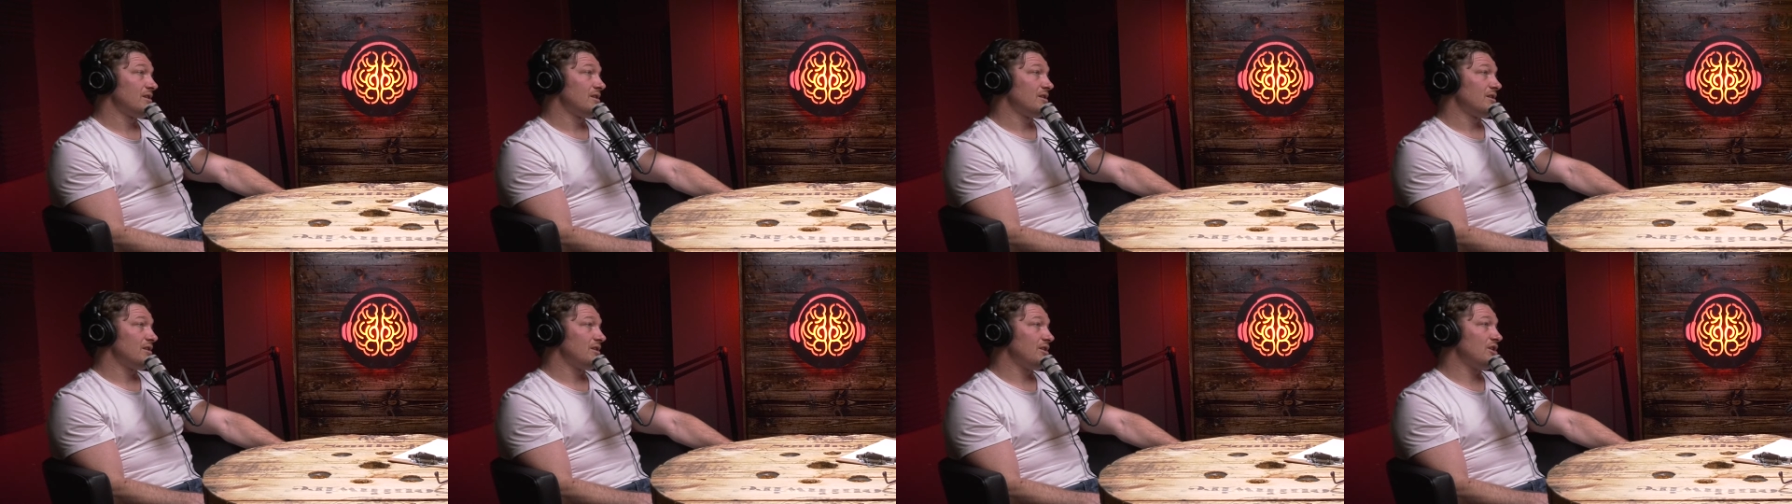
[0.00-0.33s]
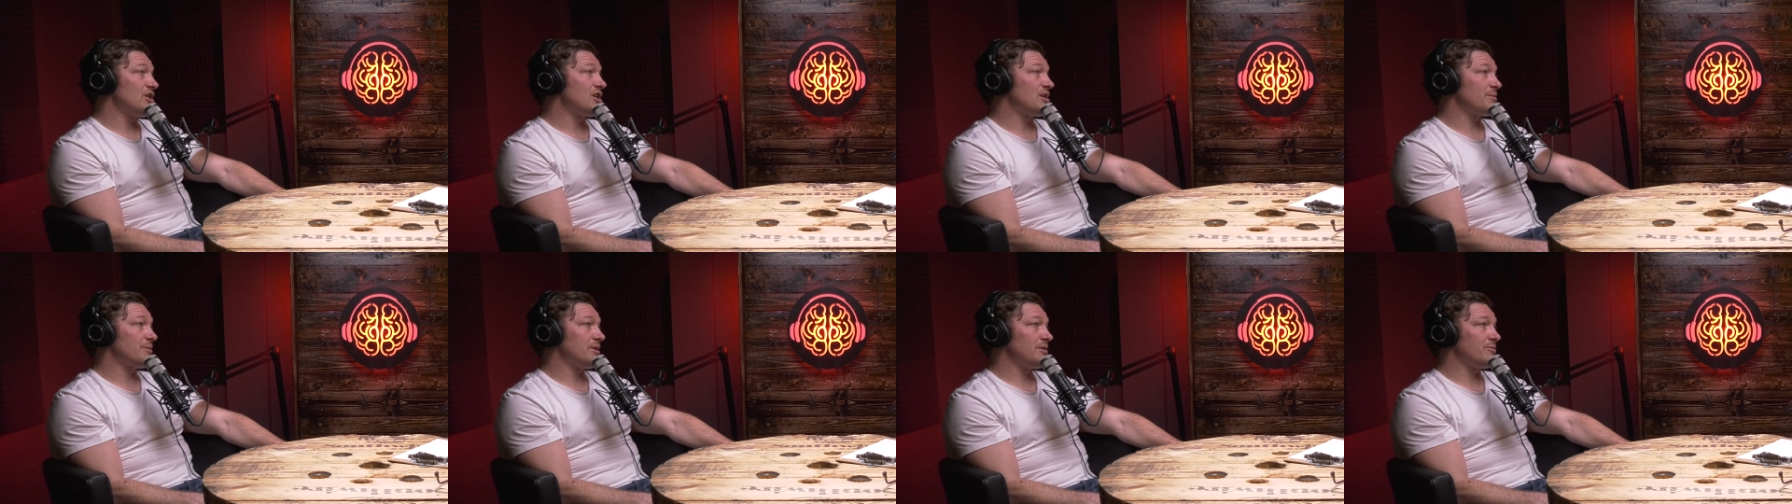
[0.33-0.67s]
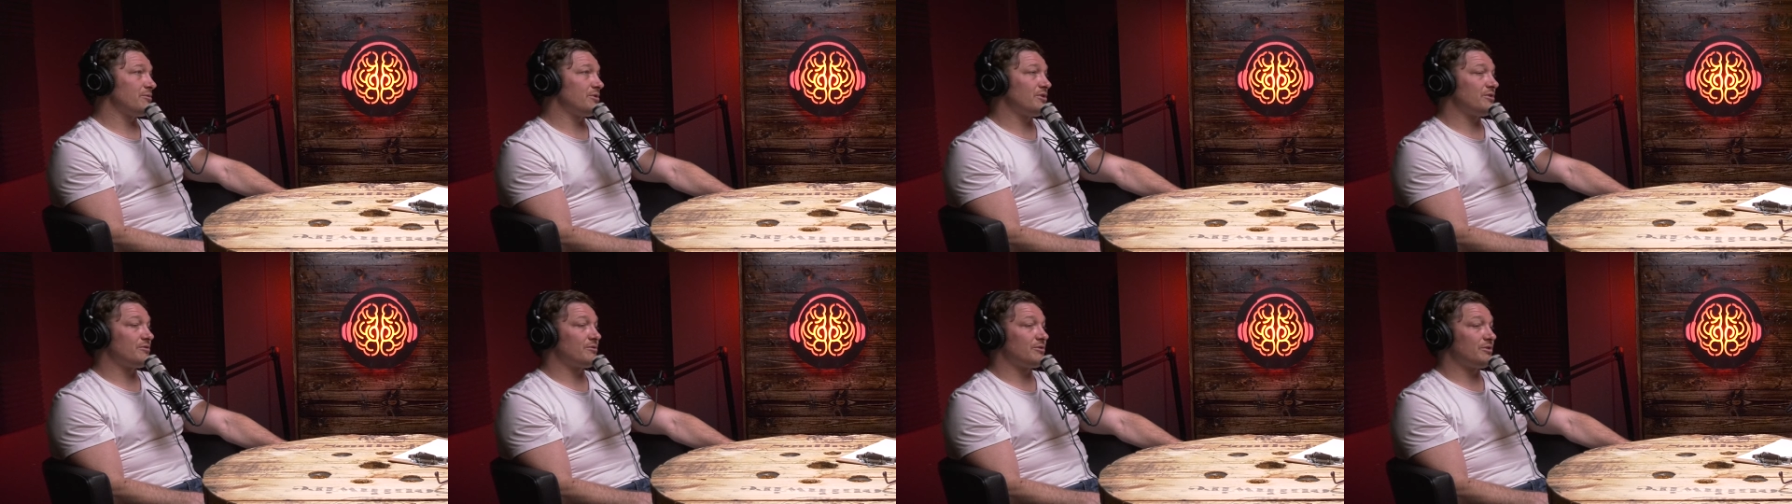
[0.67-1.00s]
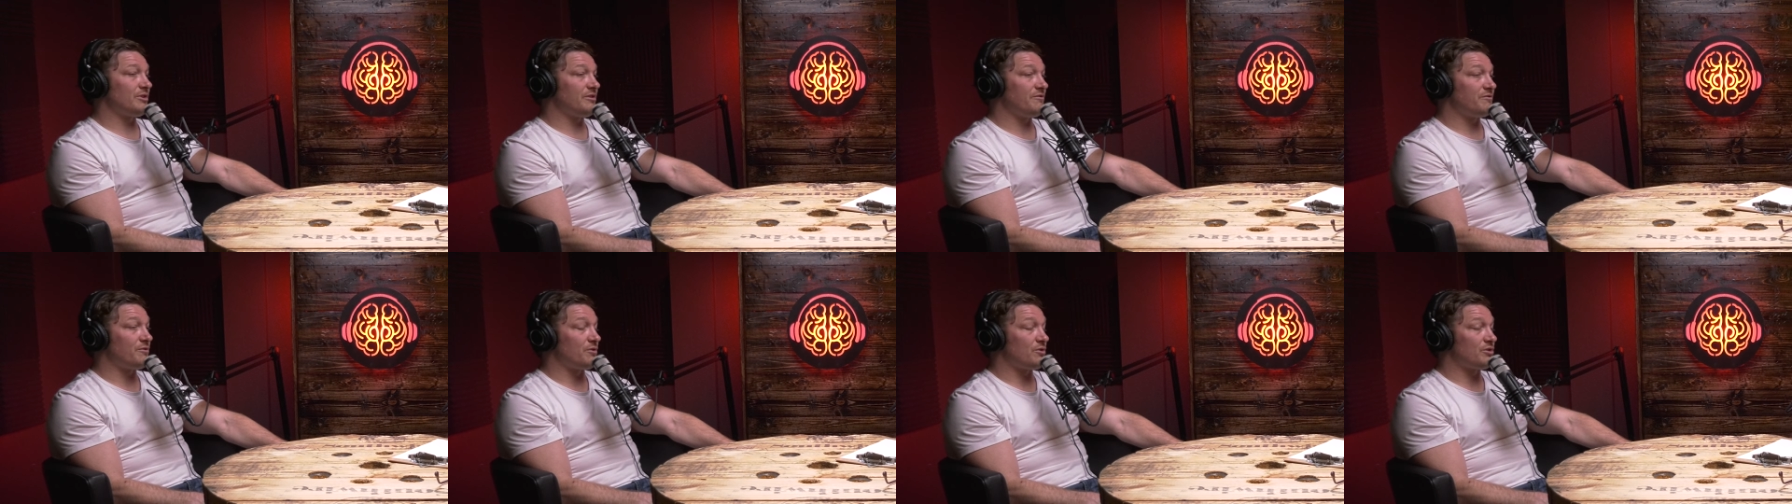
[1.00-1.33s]
Yeah. You know what I mean? When you're
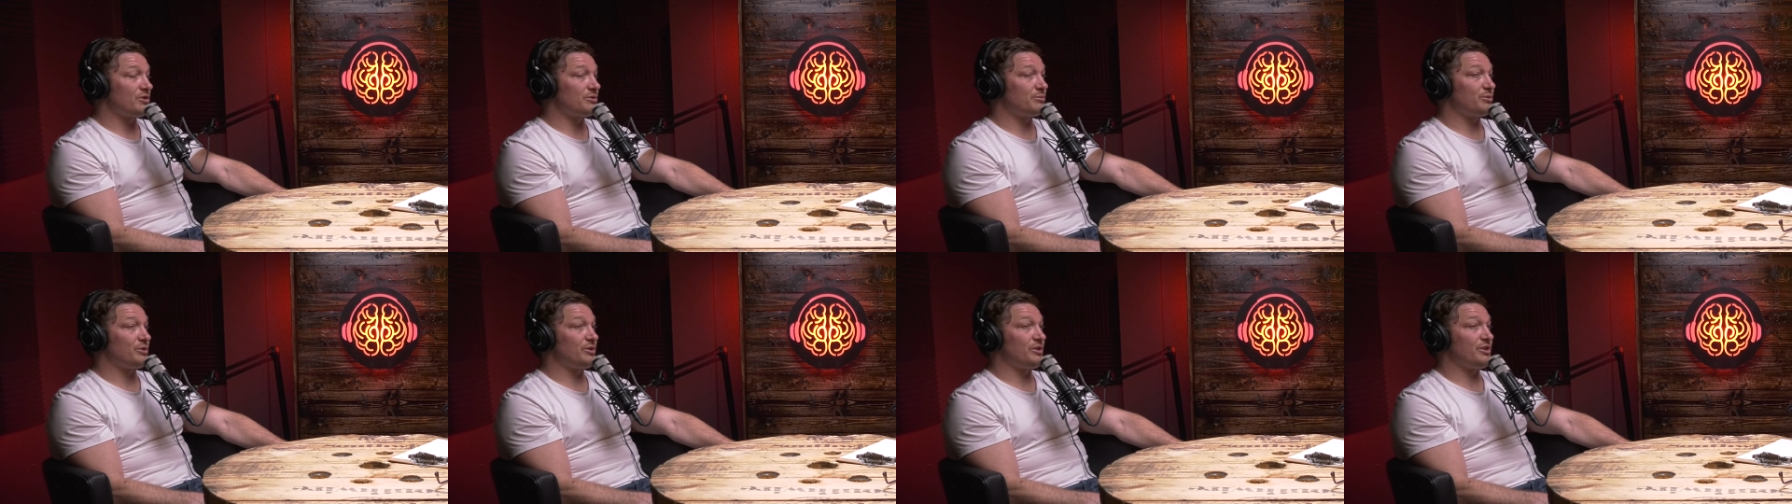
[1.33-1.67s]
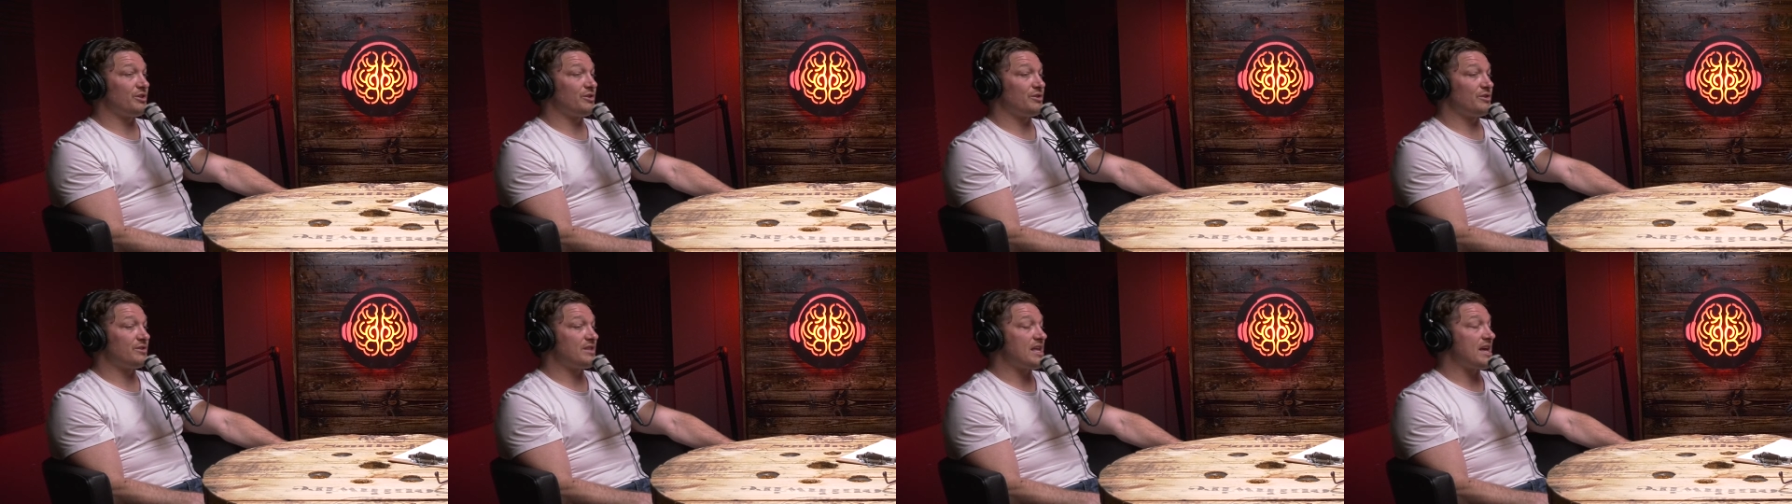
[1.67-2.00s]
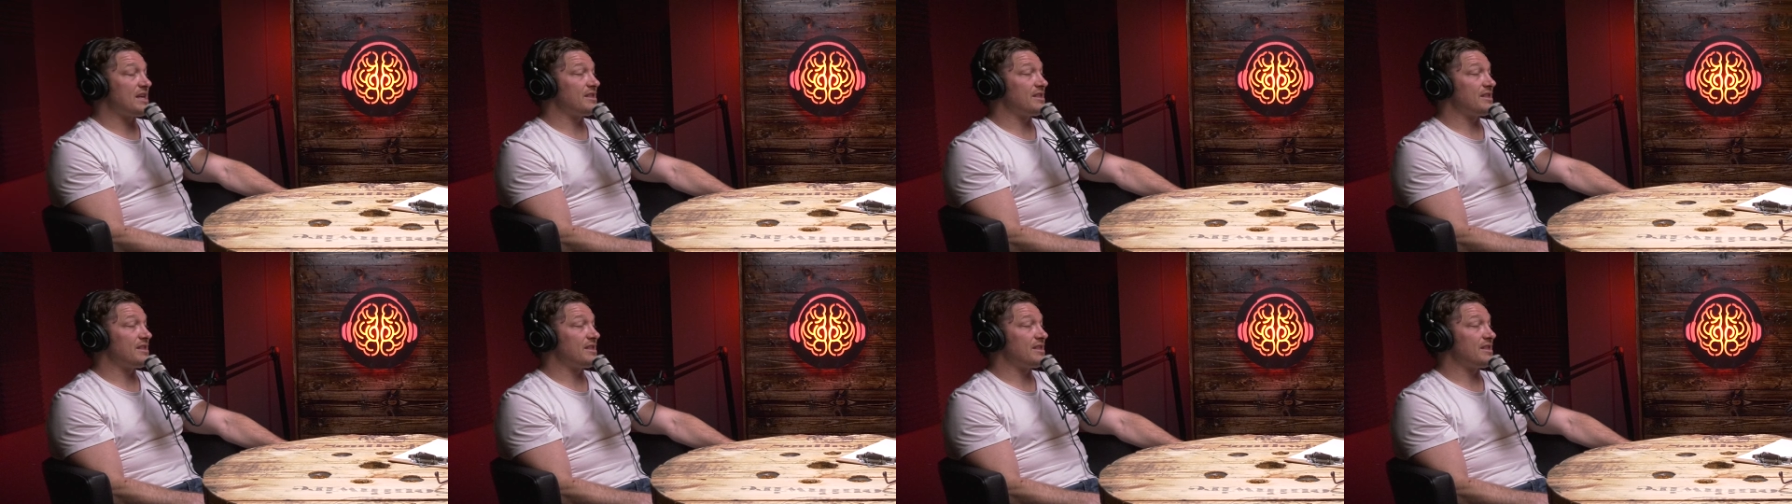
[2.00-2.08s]
really vulnerable and you're in